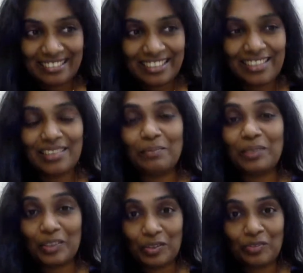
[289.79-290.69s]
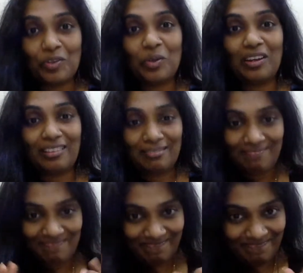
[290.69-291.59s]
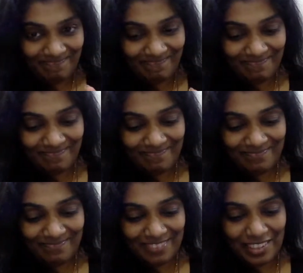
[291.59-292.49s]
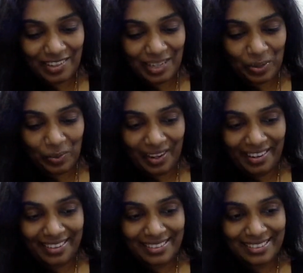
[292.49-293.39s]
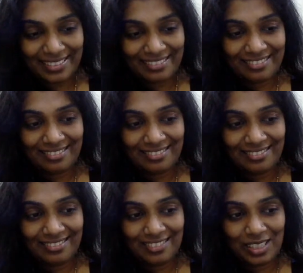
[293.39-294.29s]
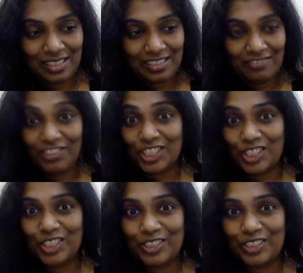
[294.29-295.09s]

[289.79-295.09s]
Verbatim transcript: is the mother of all required virtue.